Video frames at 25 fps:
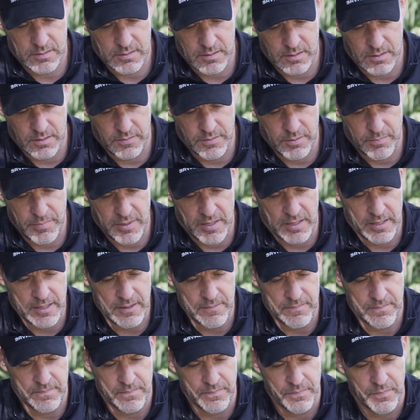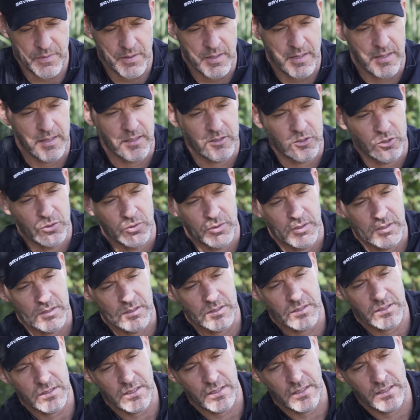on the belly, and as you can
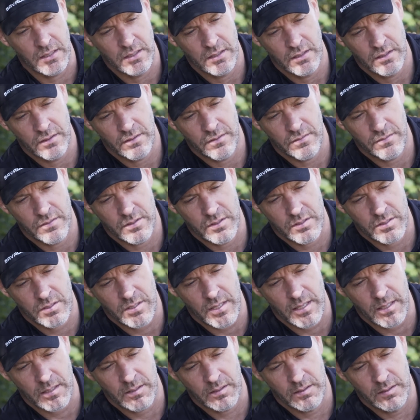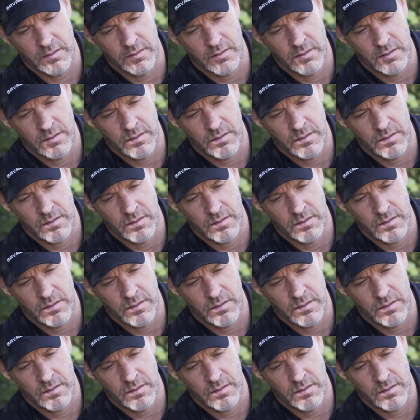see, the single